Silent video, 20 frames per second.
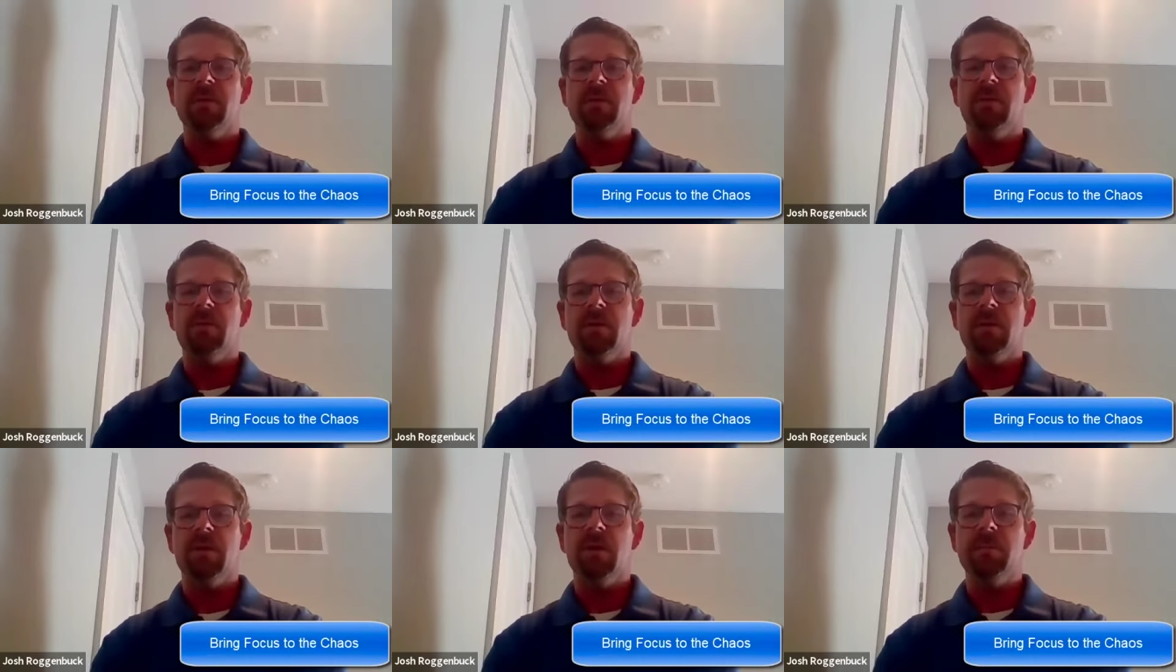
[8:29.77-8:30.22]
You
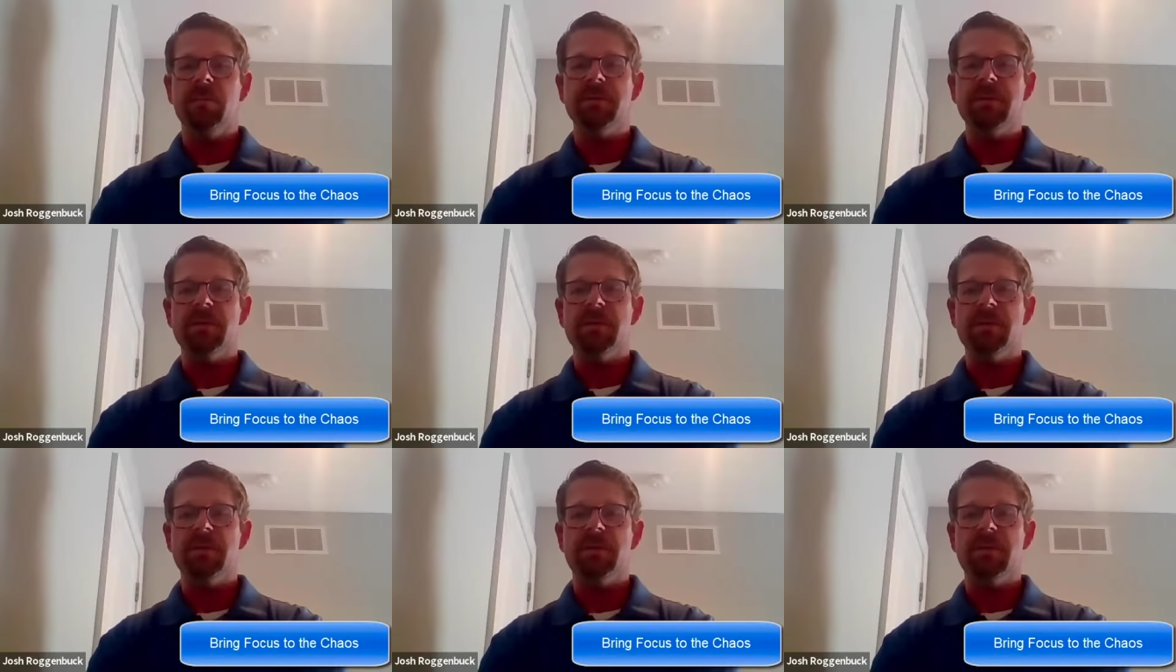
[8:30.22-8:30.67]
know,
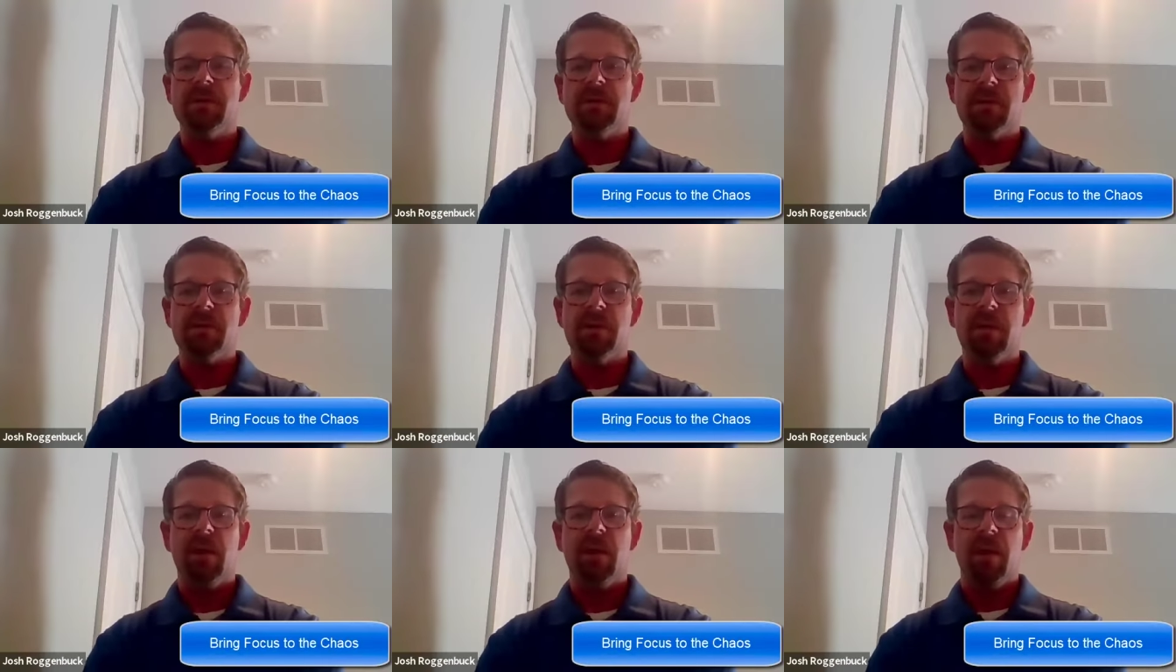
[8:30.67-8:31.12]
helps us
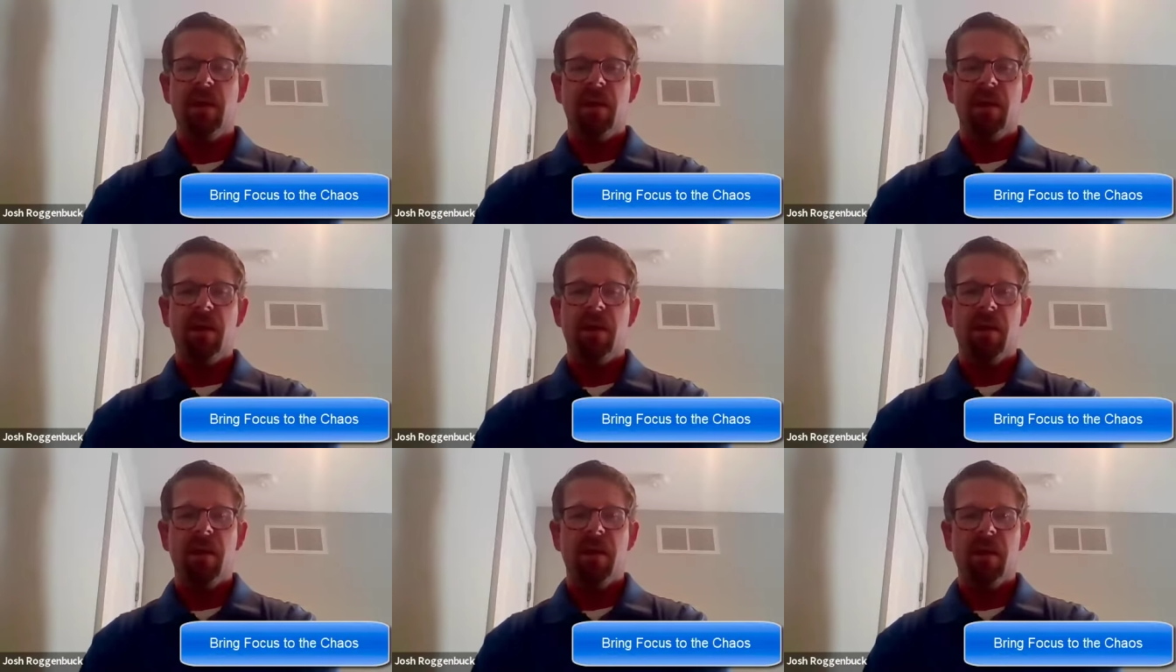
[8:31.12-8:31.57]
to
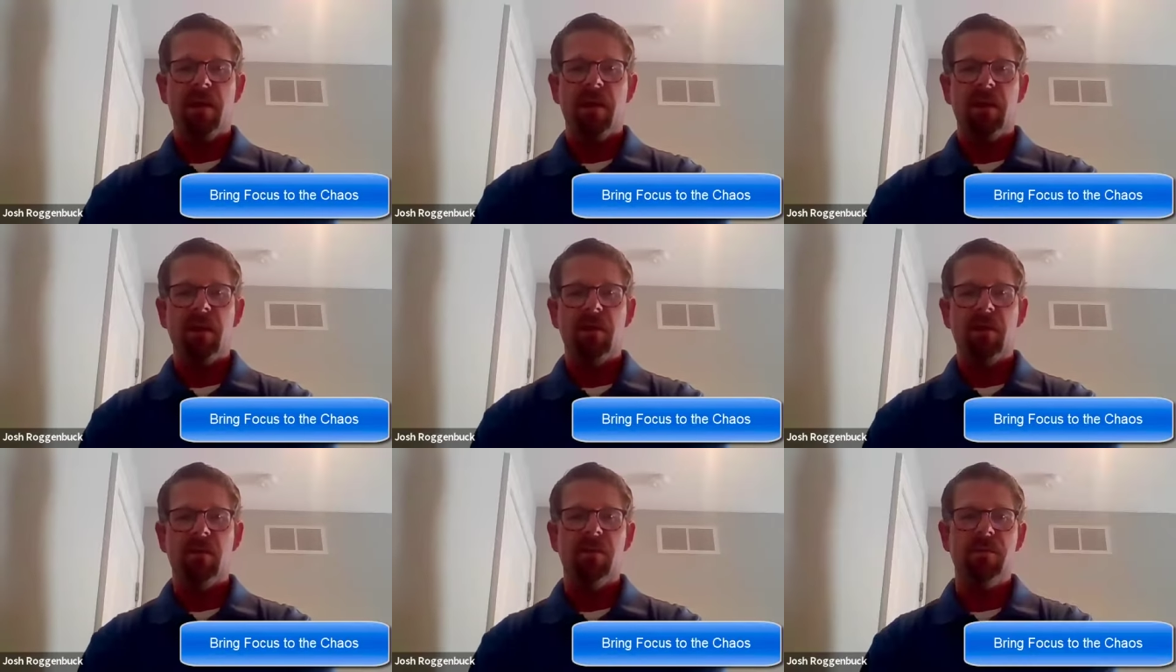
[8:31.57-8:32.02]

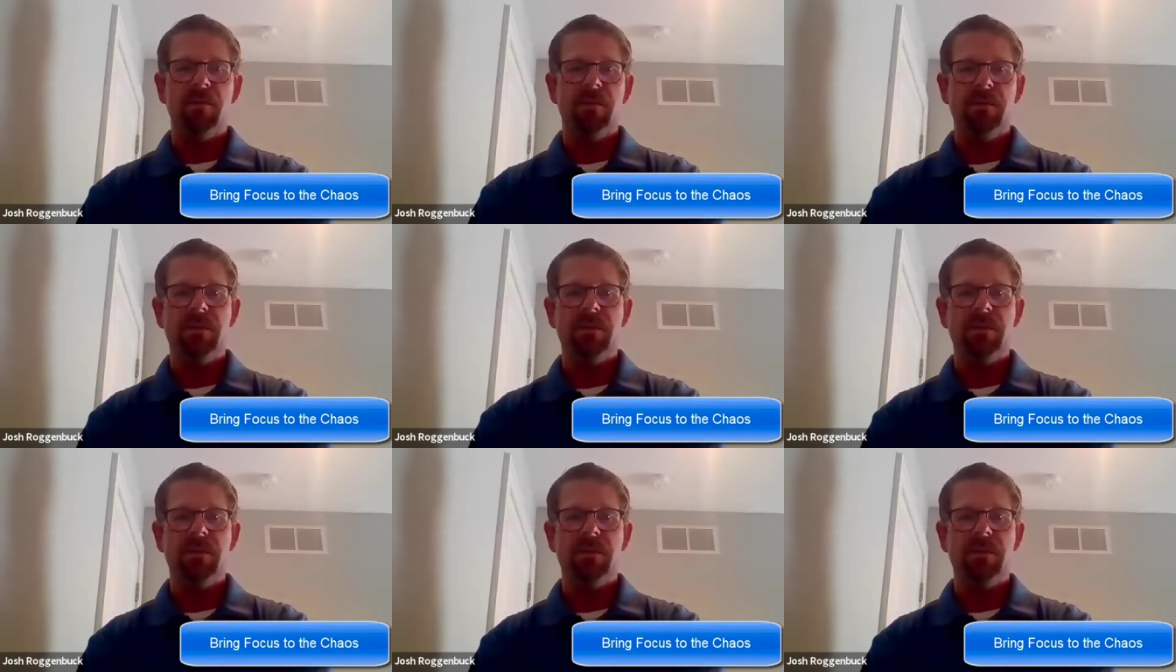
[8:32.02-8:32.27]
perfect